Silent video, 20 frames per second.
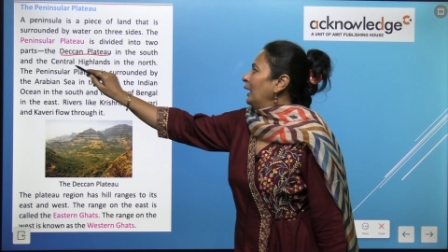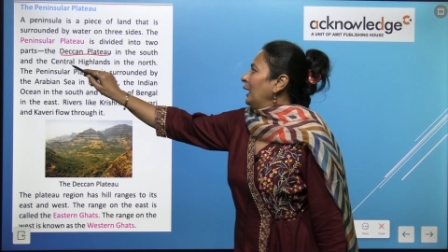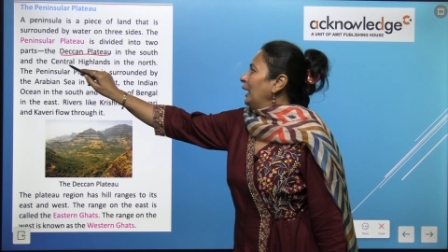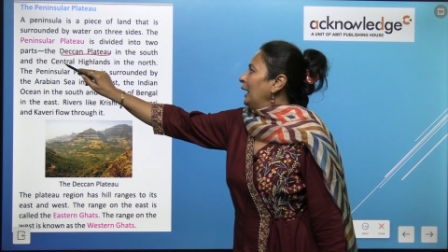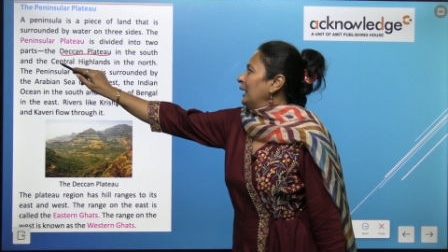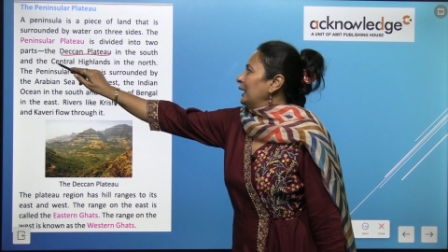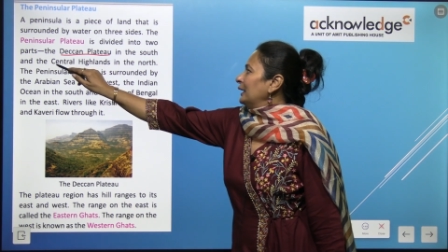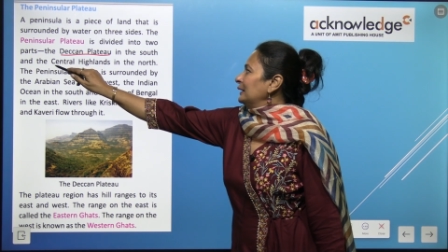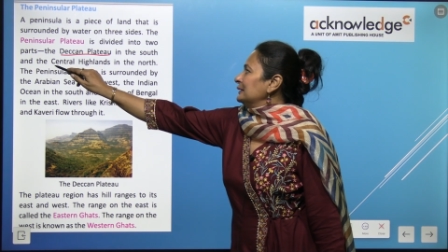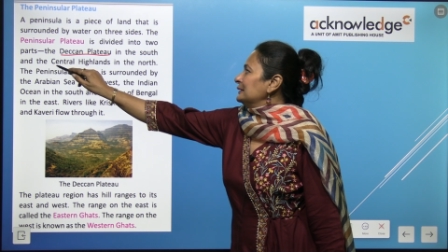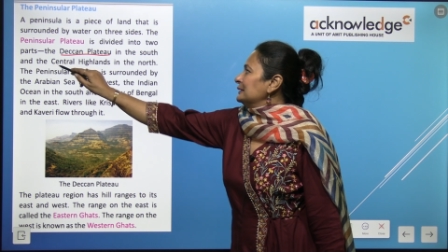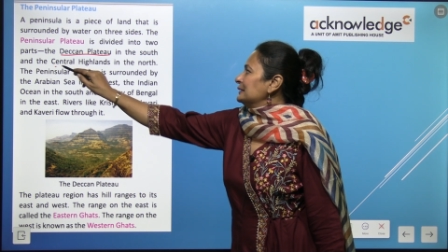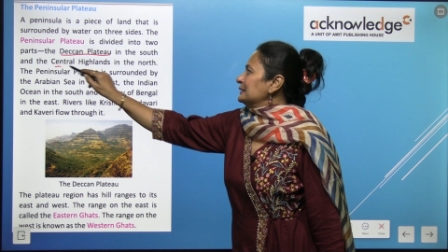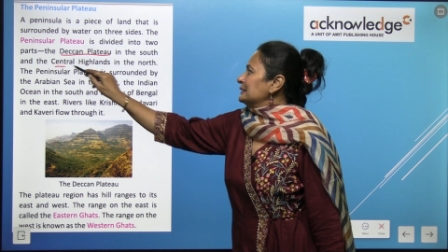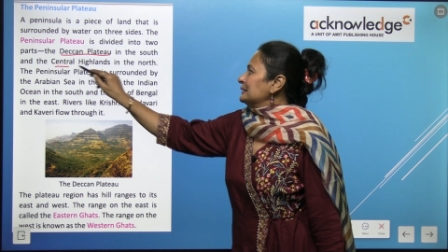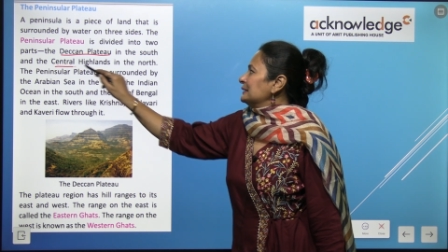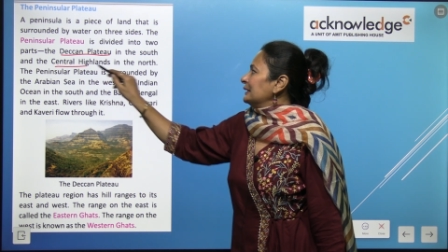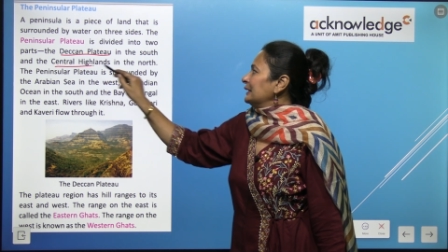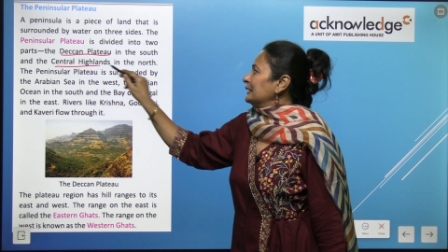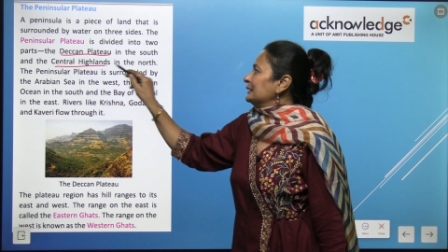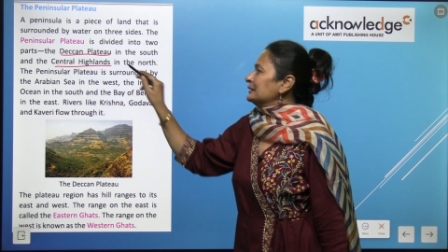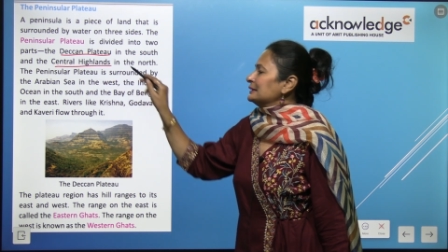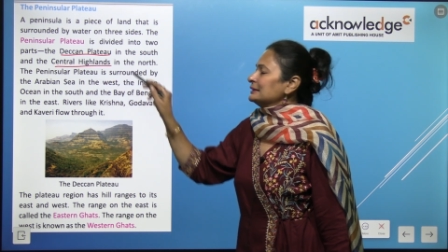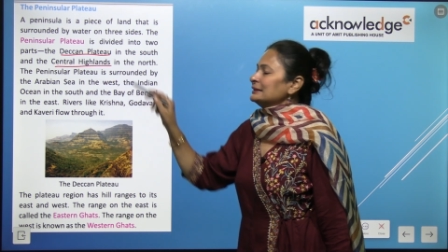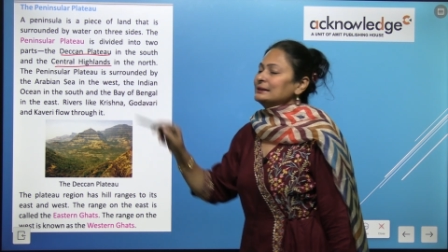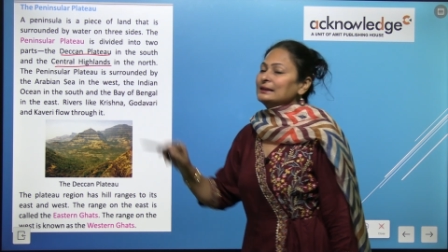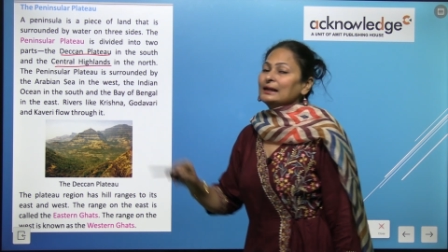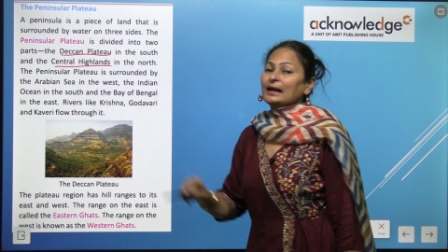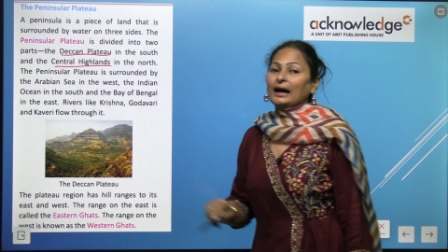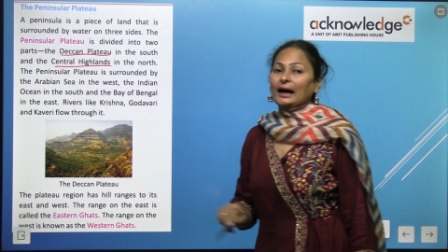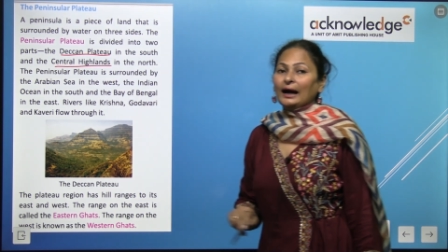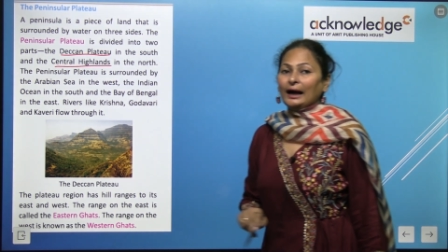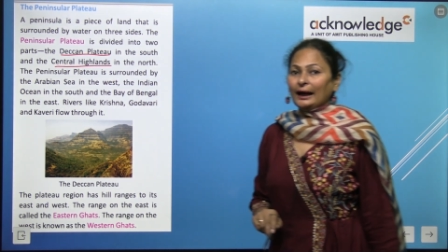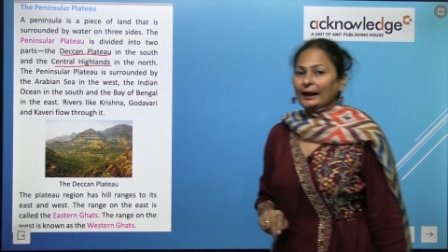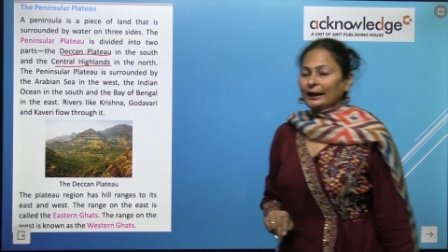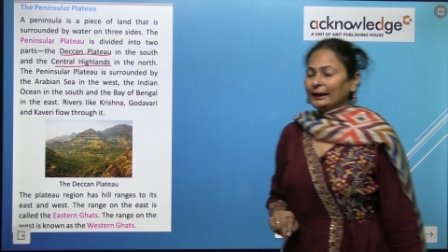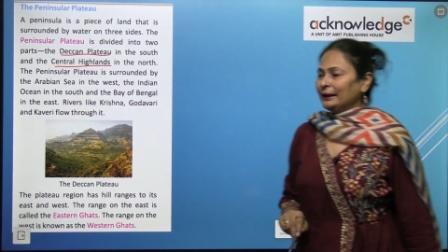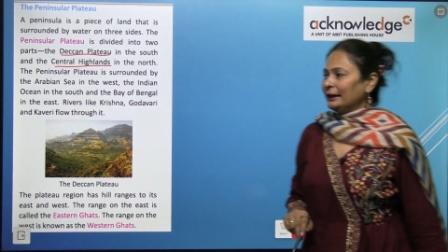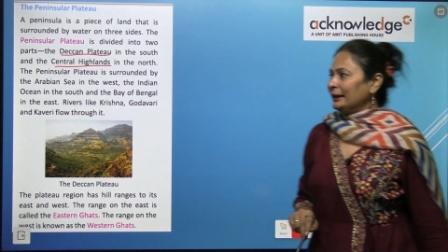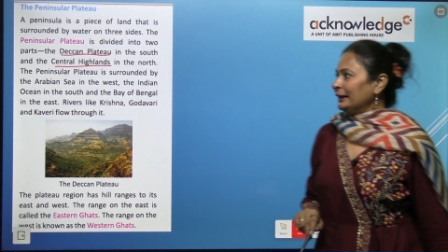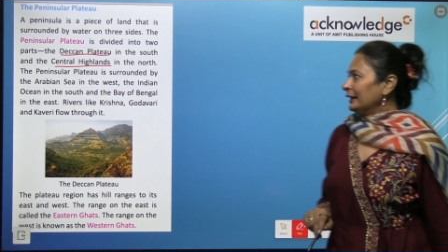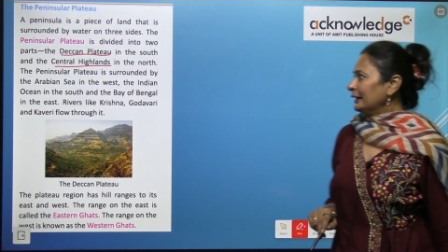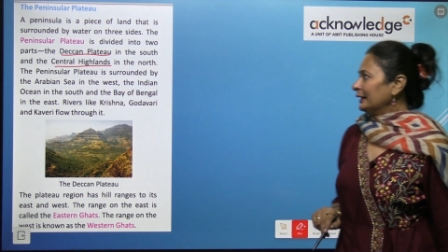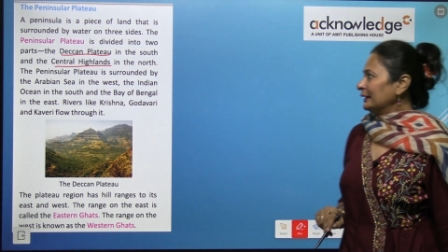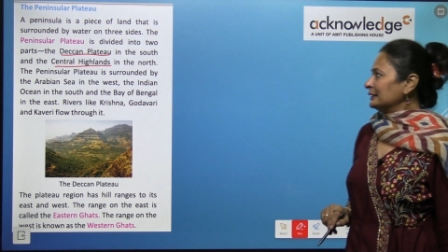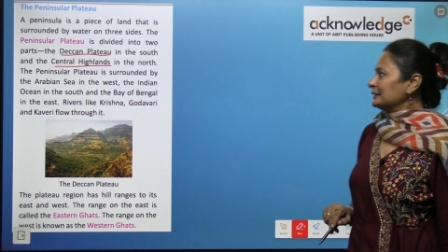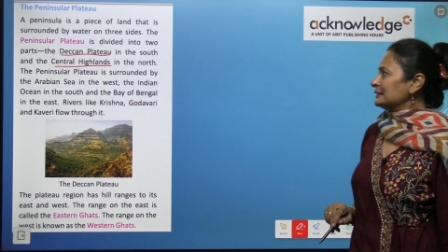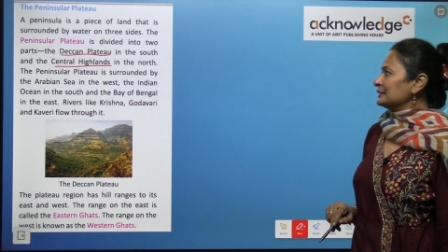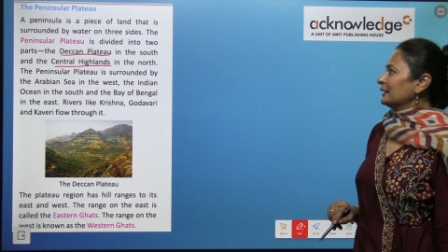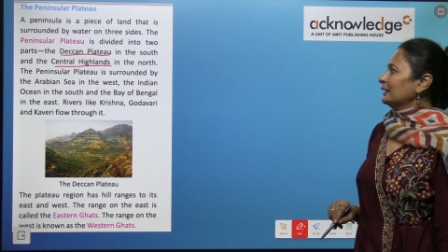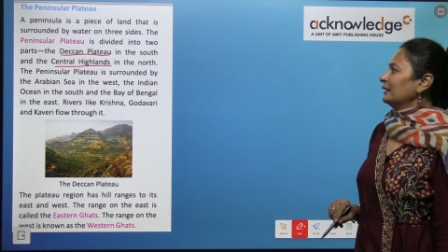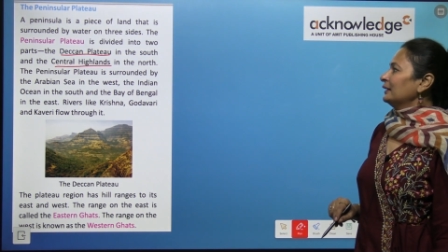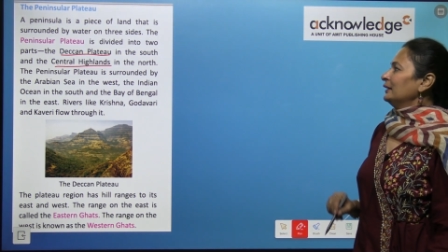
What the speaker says: and Central Highlands.